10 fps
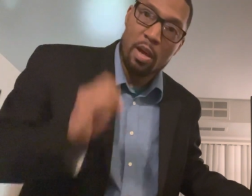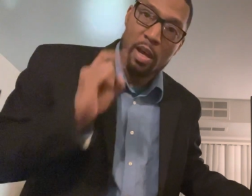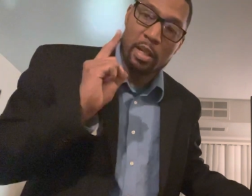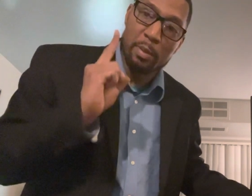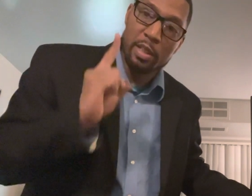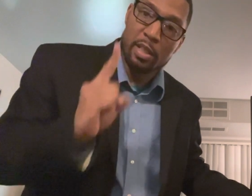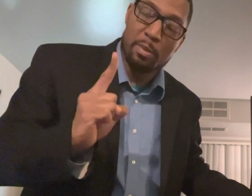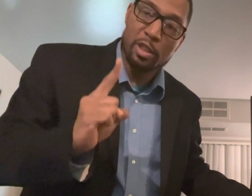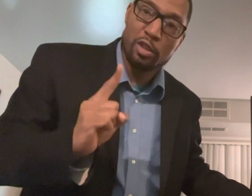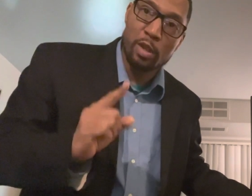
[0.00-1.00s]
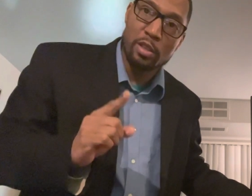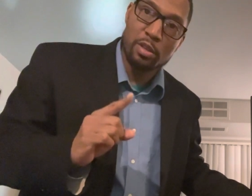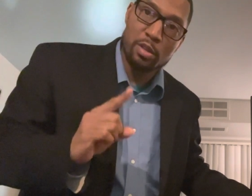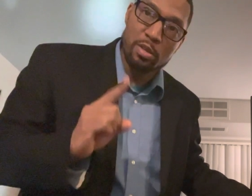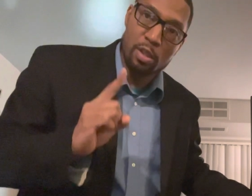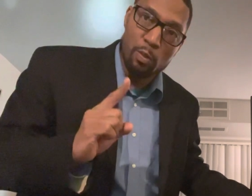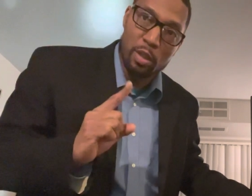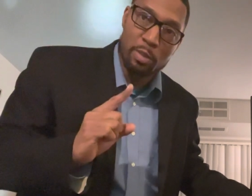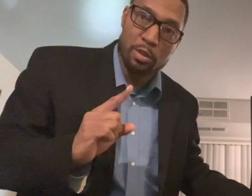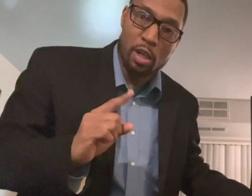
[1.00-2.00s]
And I'm gonna demonstrate to you
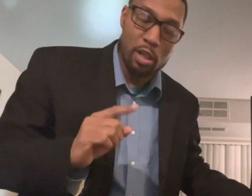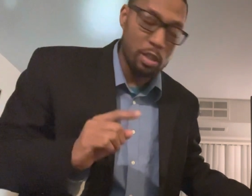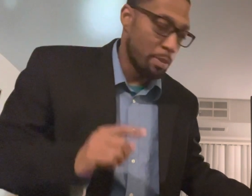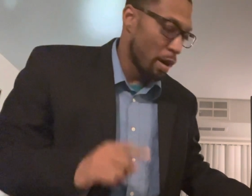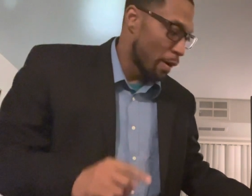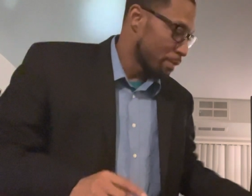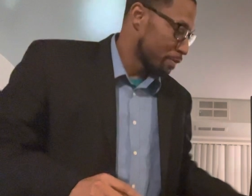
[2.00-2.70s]
what I'm talking about.